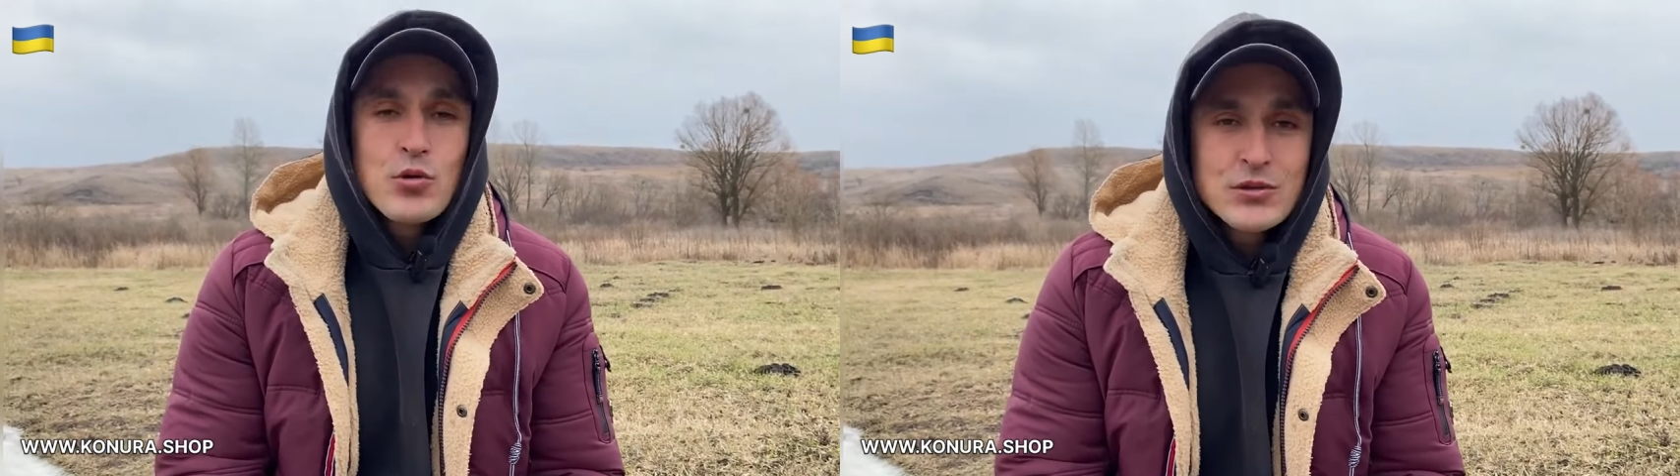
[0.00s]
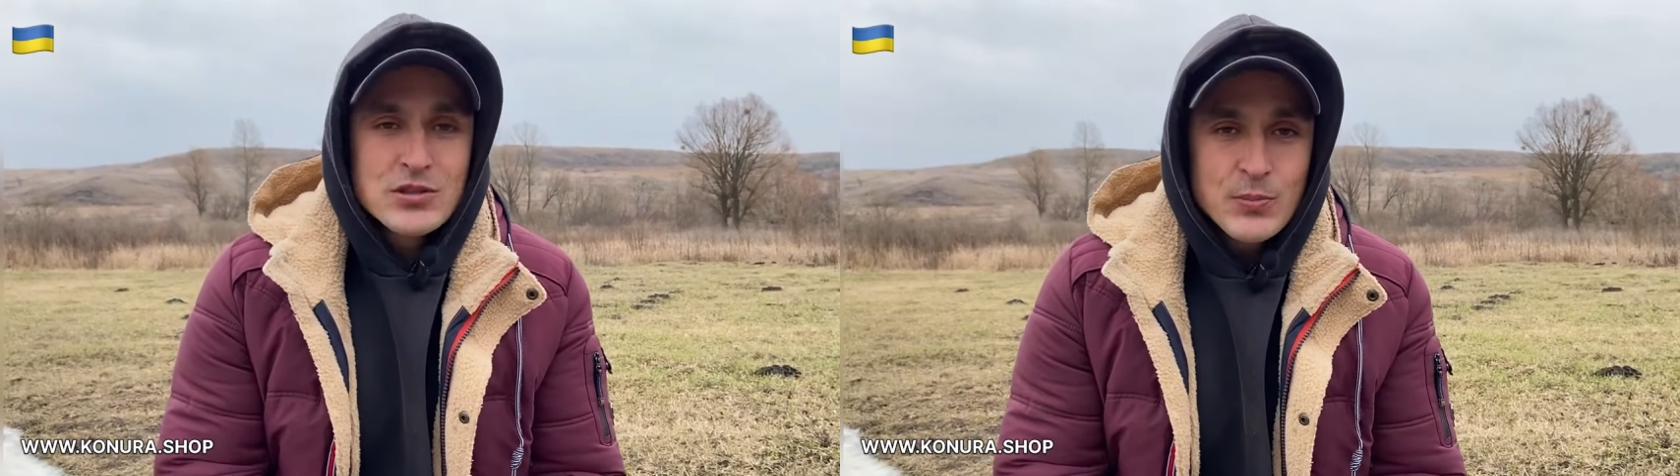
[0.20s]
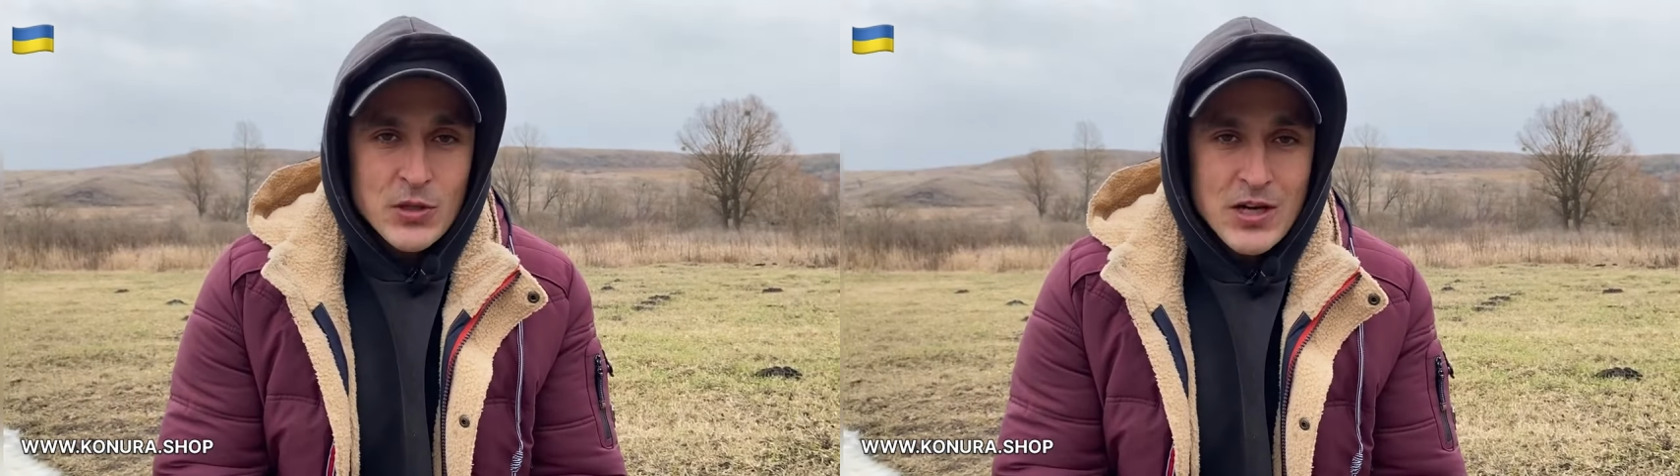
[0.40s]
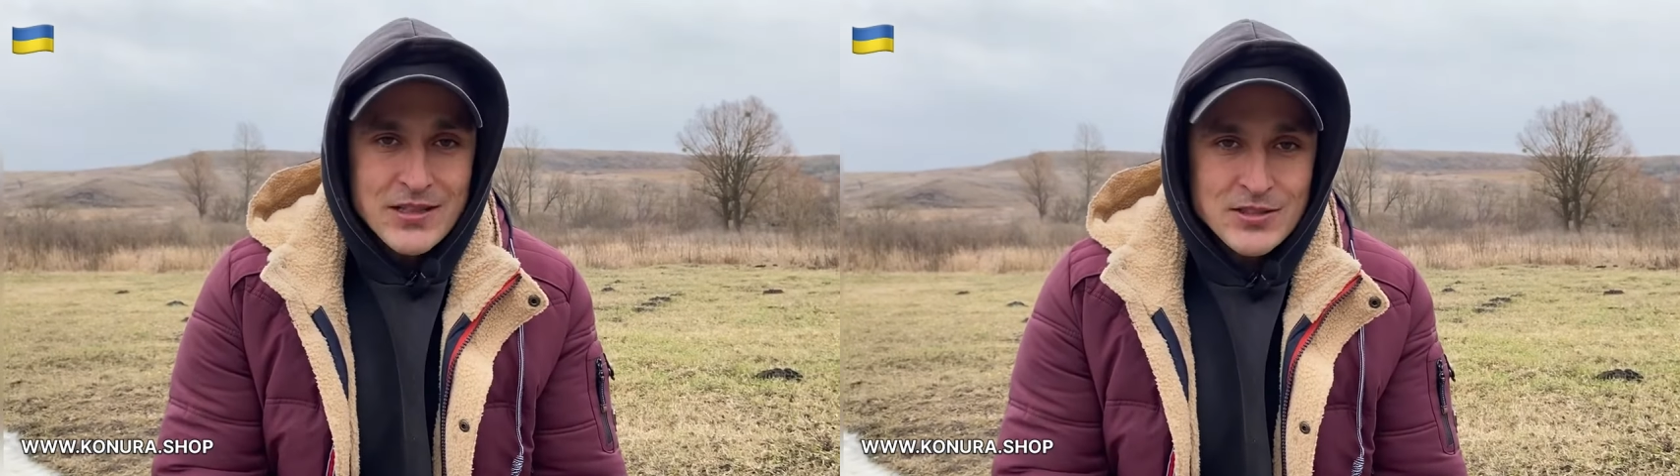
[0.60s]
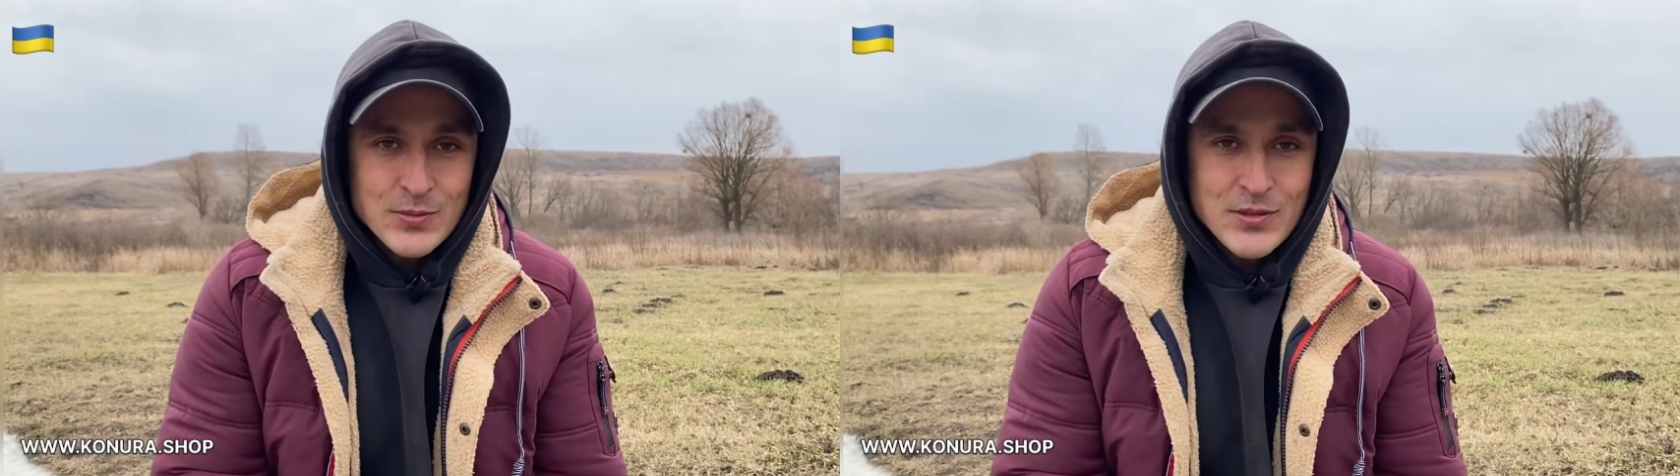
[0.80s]
because
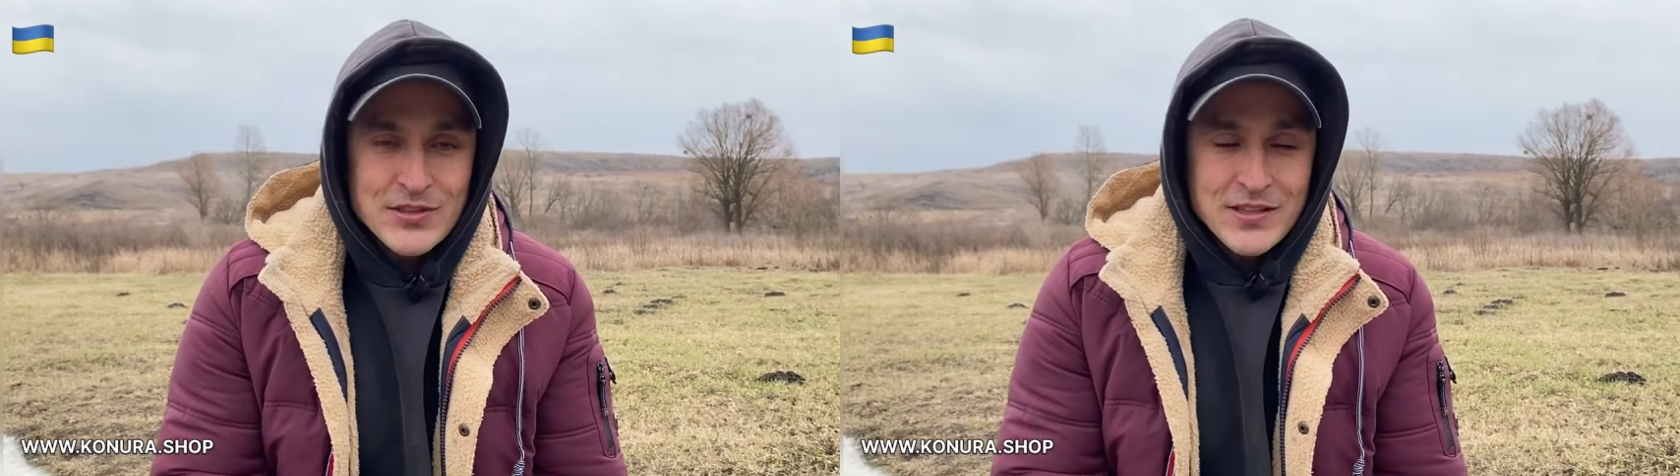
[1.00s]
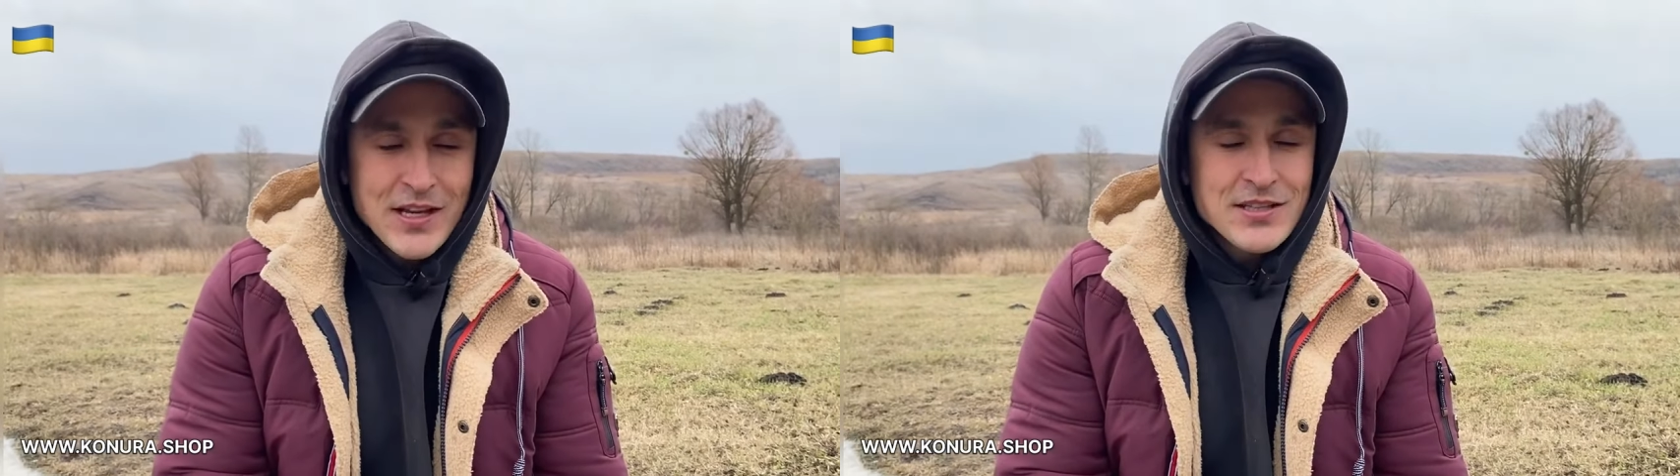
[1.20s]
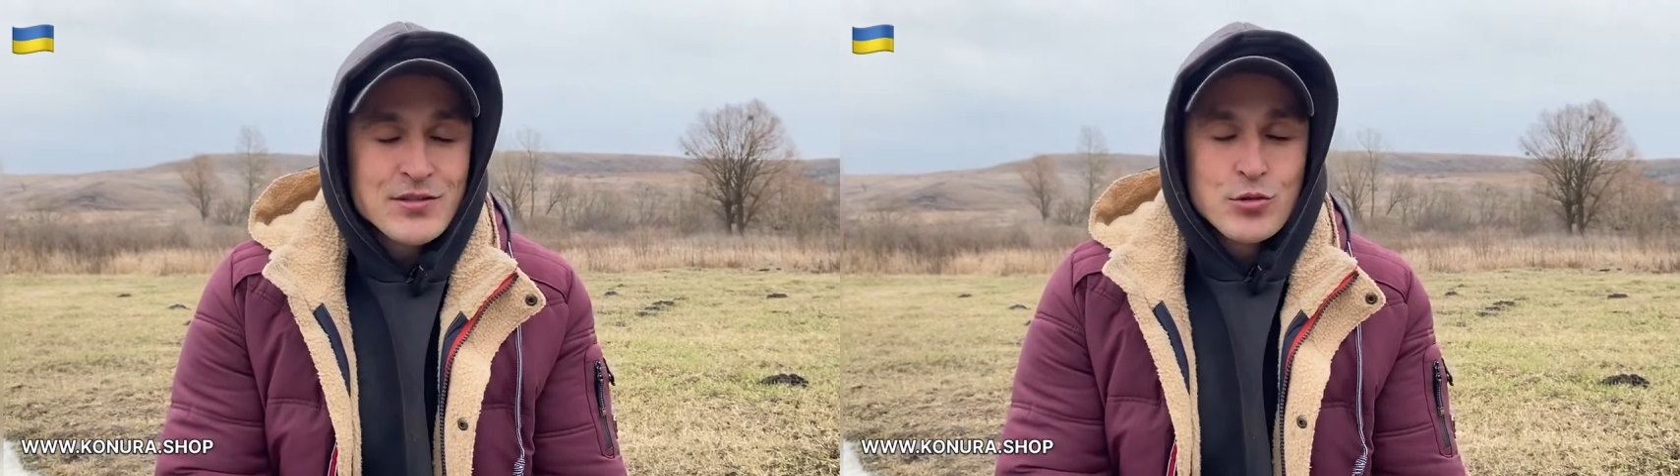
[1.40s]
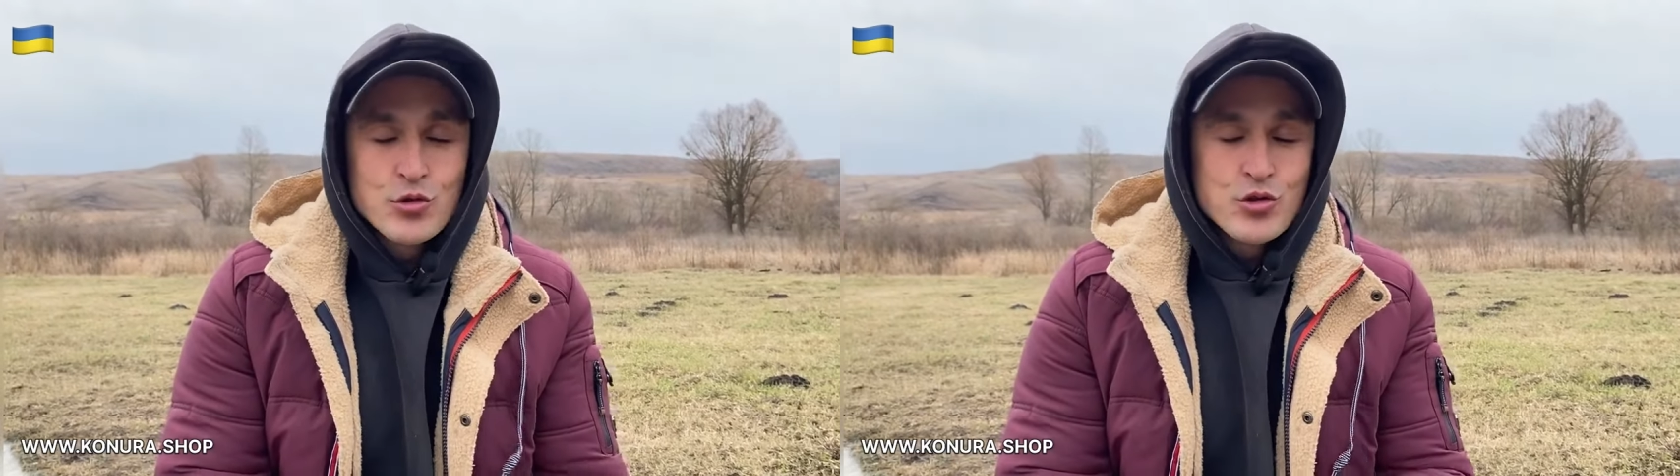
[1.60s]
there will be very